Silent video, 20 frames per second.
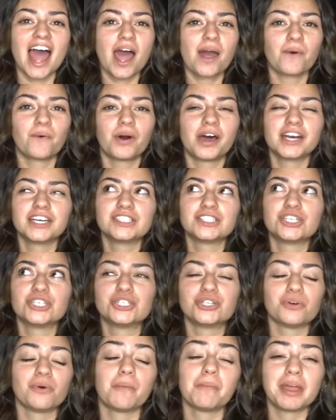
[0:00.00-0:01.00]
I wanted to
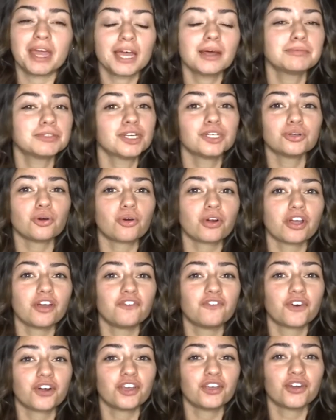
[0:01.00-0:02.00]
do a makeup tutorial
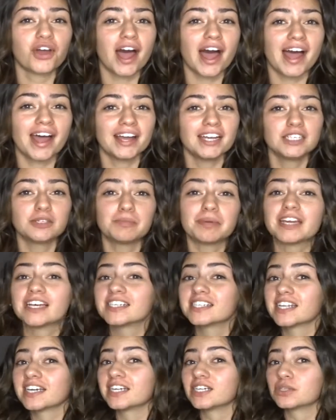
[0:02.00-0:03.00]
for you guys
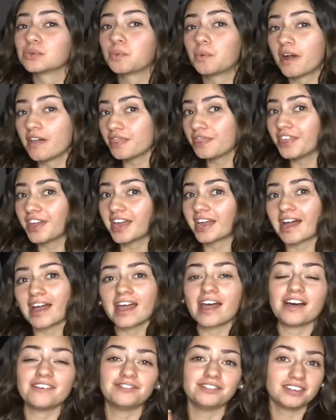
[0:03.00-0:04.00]
because that is one thing I
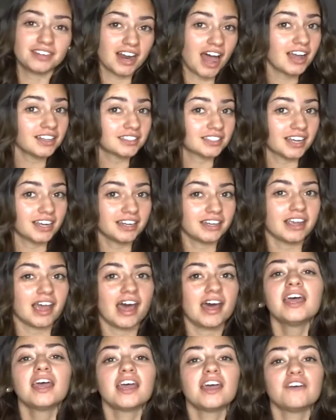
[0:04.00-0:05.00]
have not done
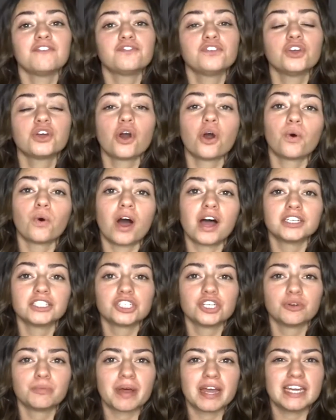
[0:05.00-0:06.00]
yet. If you go
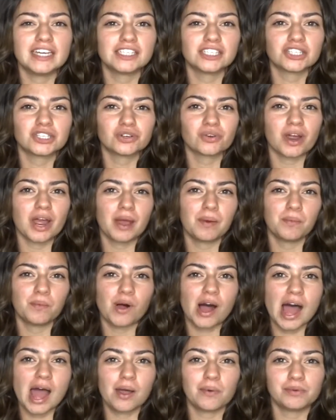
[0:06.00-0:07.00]
onto my Instagram,
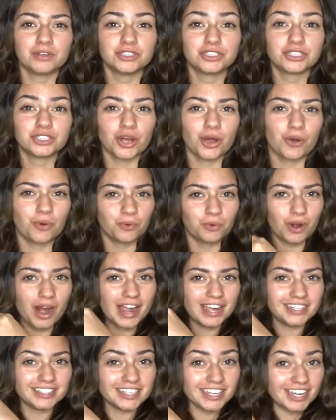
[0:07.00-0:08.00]
what I will show
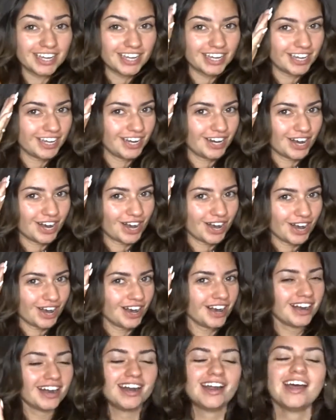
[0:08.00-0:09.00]
right
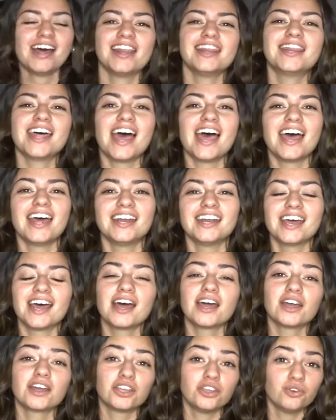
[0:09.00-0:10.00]
here, then
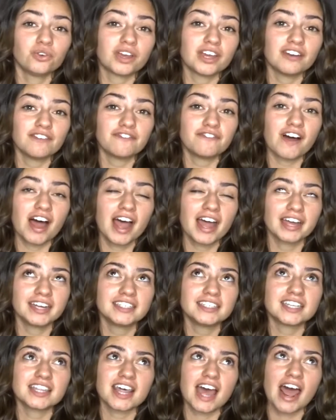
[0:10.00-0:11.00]
you can
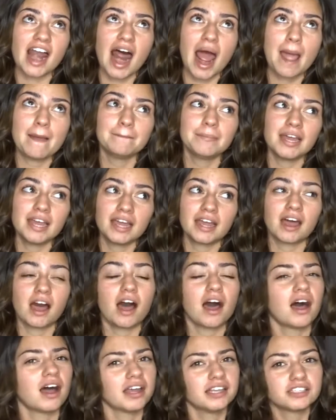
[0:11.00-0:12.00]
find that I make
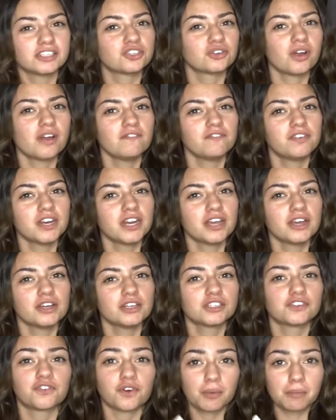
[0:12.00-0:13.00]
Instagram
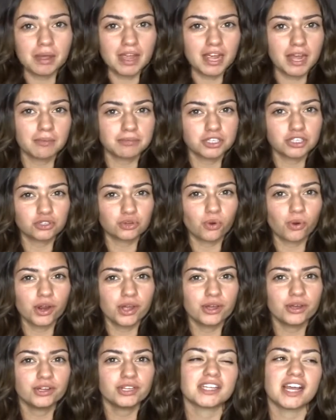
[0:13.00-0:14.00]
videos for makeup
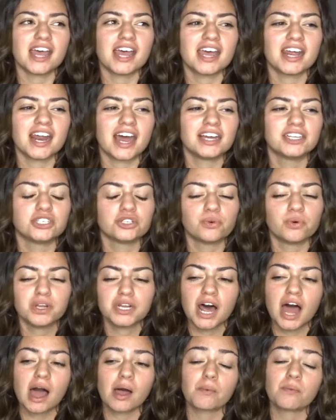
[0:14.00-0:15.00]
tutorials, and I do a
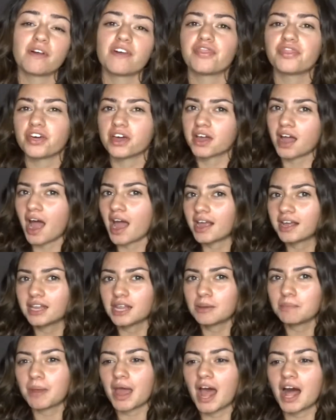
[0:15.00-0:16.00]
lot with the
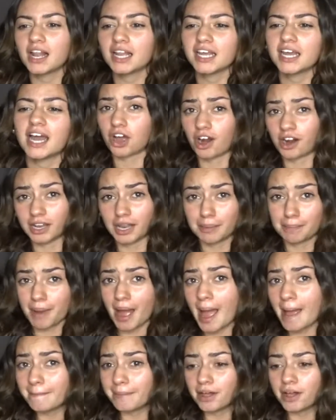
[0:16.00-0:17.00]
Kylie palette, Carly
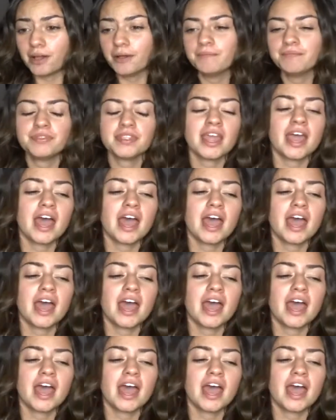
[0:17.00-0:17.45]
Bible,